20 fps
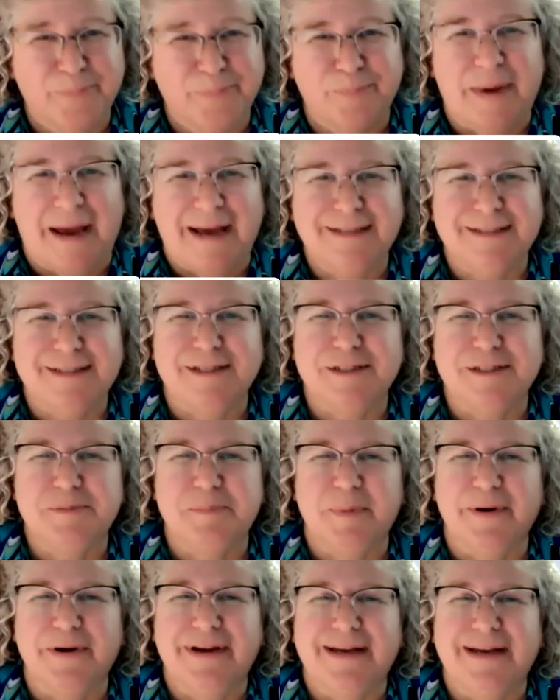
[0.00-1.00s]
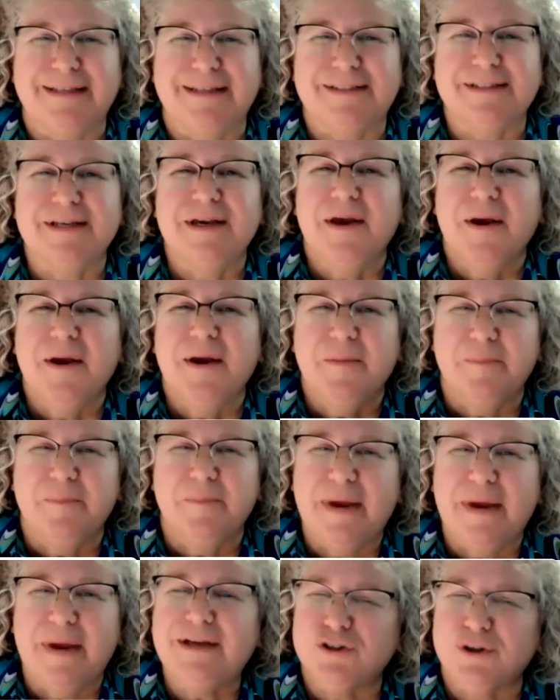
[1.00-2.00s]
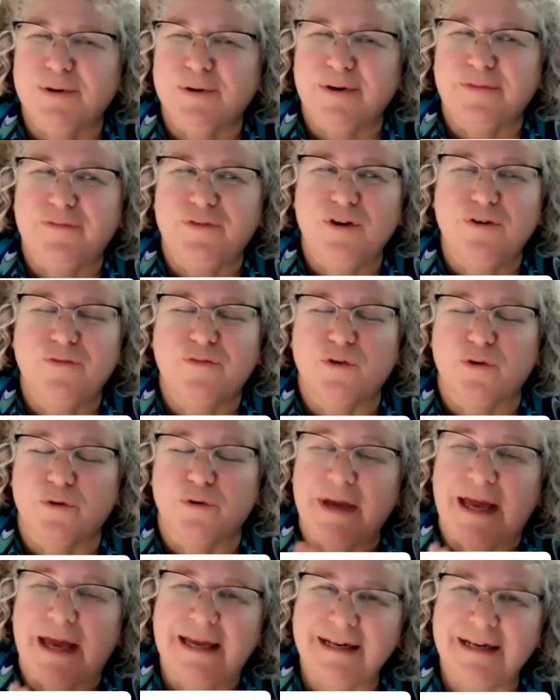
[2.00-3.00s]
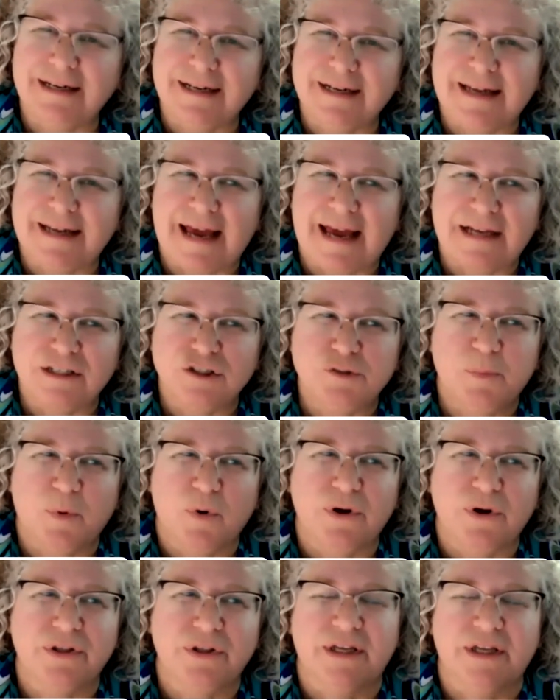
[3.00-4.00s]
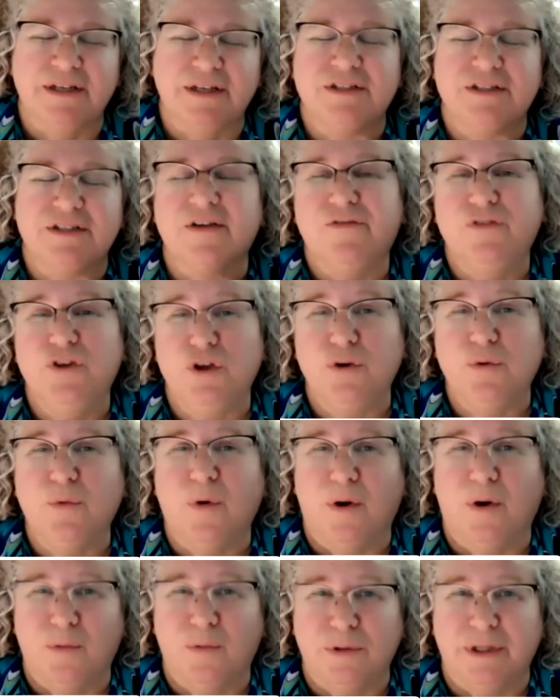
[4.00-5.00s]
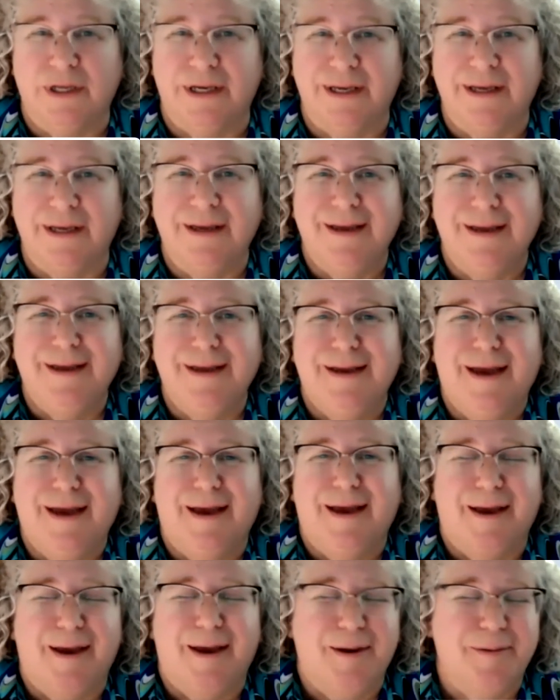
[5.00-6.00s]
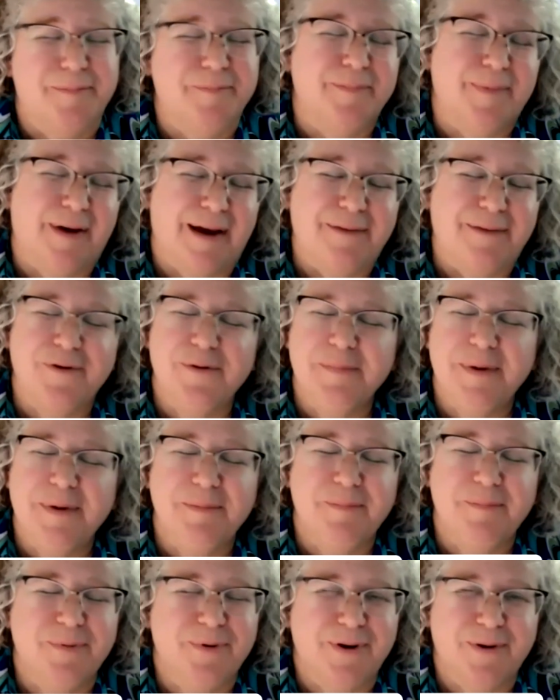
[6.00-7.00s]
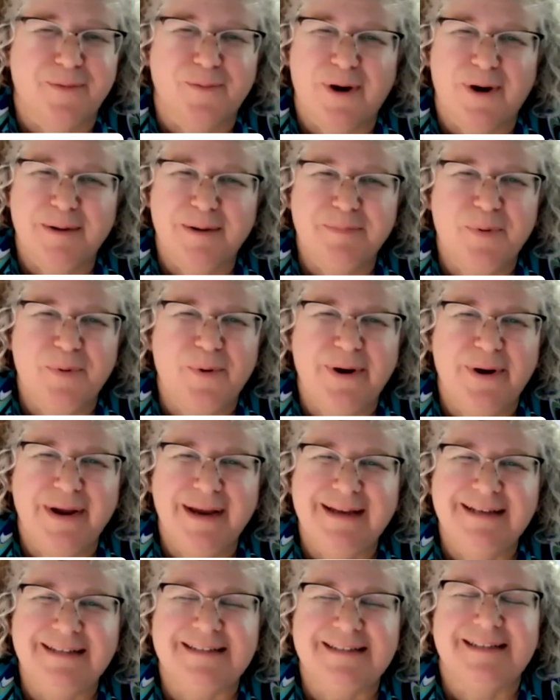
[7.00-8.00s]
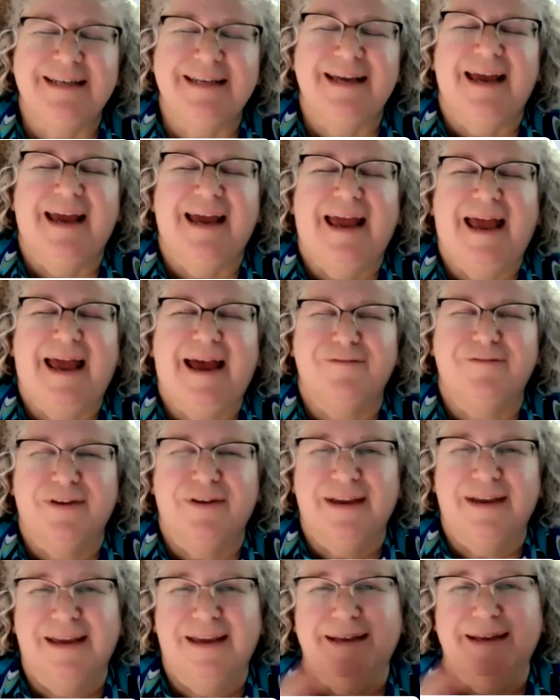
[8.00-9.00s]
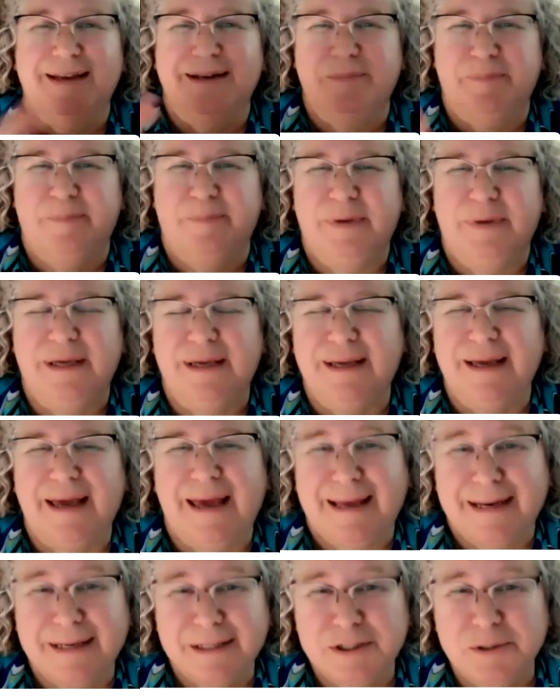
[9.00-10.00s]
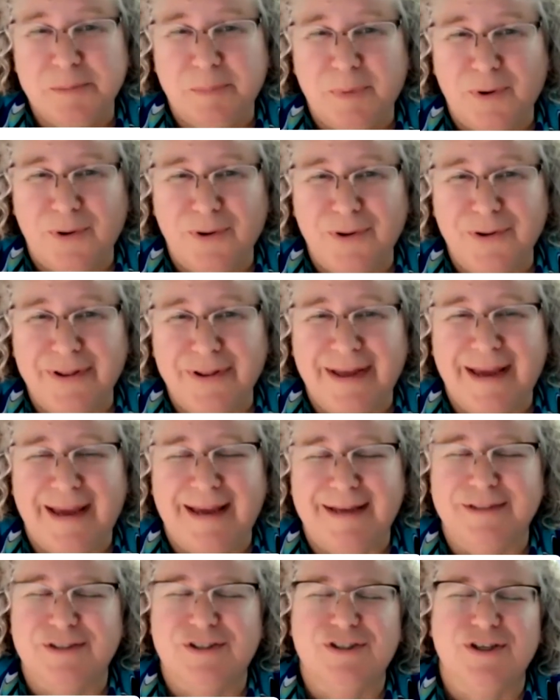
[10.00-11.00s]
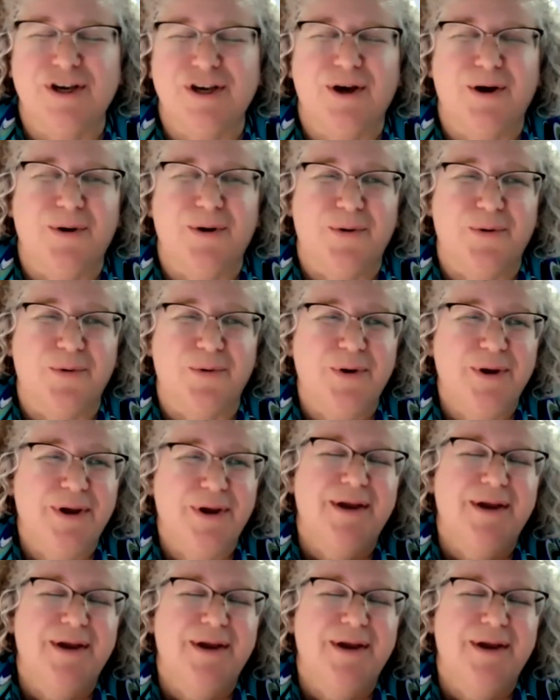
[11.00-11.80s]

past experience, make sure if you've created a dashboard that it's a view only. I remember at one point having it be editable, and so